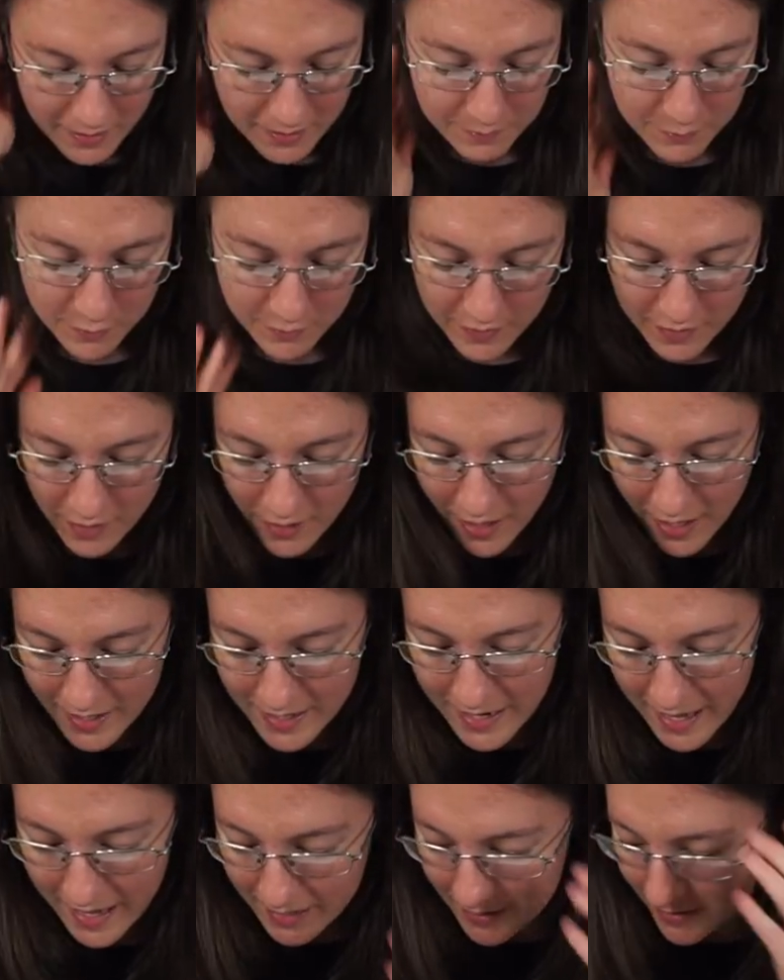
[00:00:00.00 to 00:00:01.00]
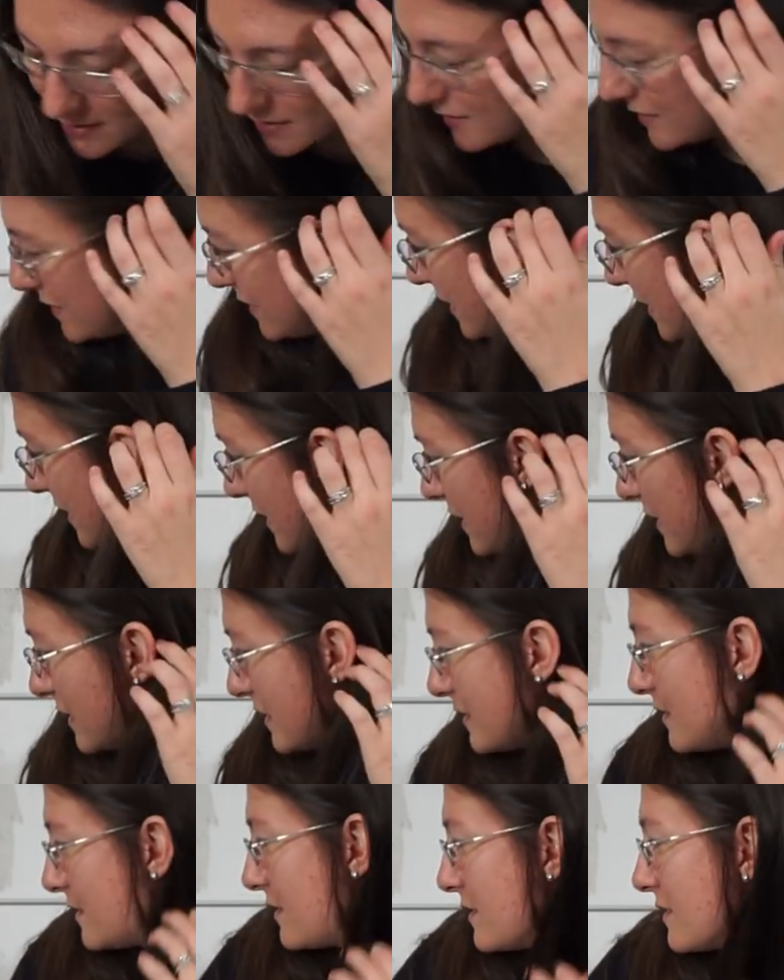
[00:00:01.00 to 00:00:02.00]
moving on. Next
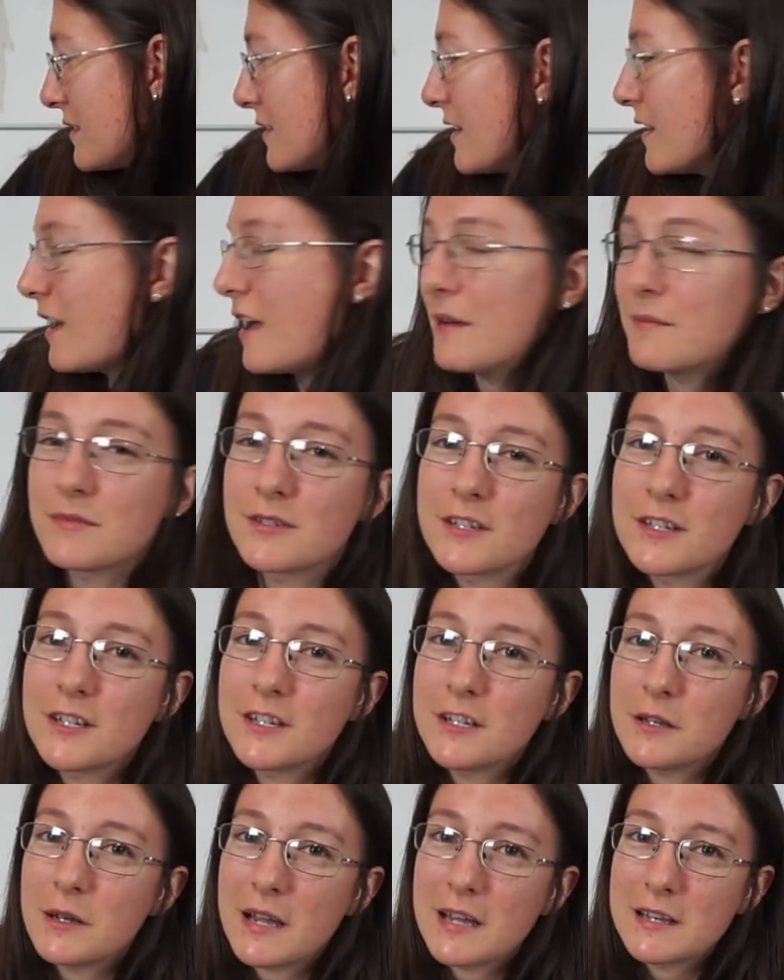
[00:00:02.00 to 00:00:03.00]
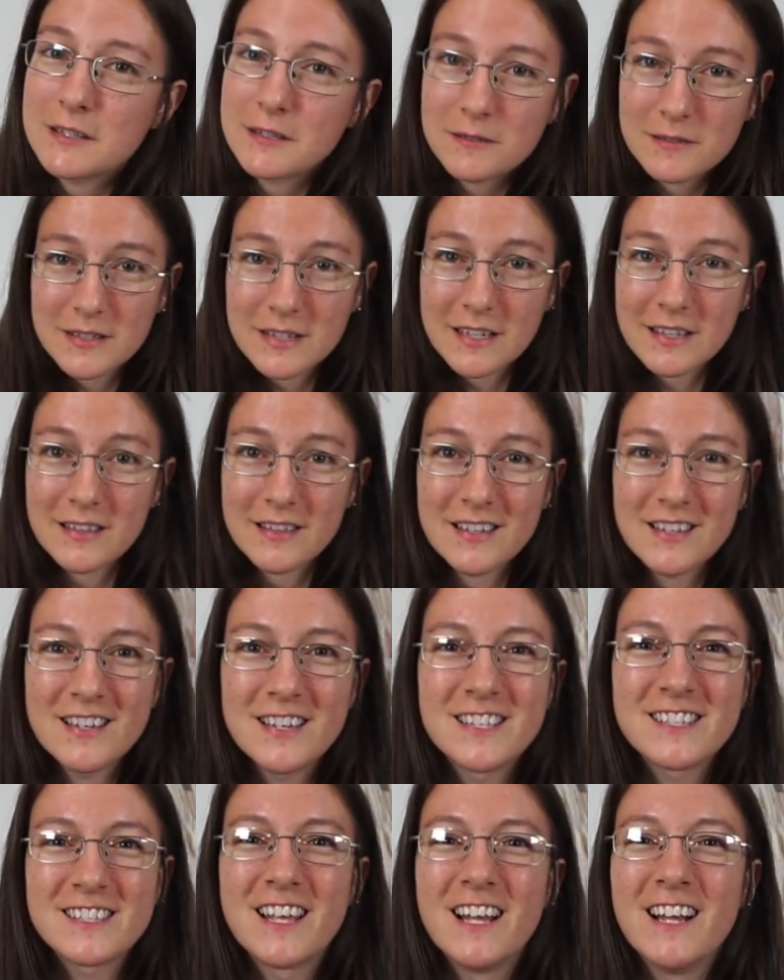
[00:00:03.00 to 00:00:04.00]
is, I'm sure you guys have seen
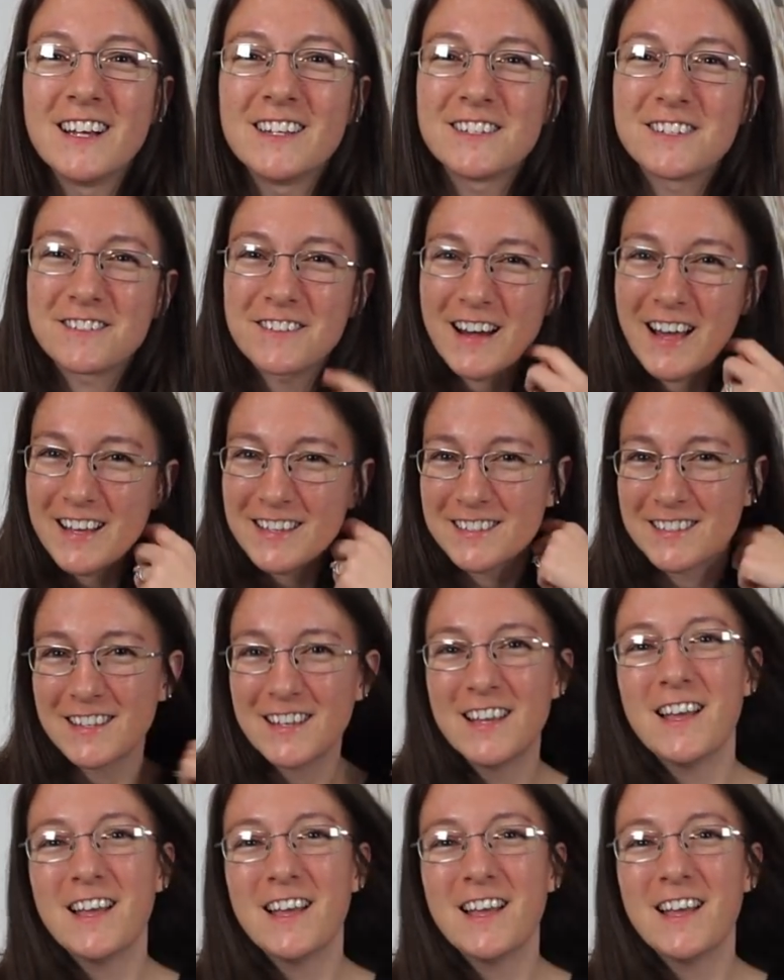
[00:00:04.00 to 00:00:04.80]
this dress.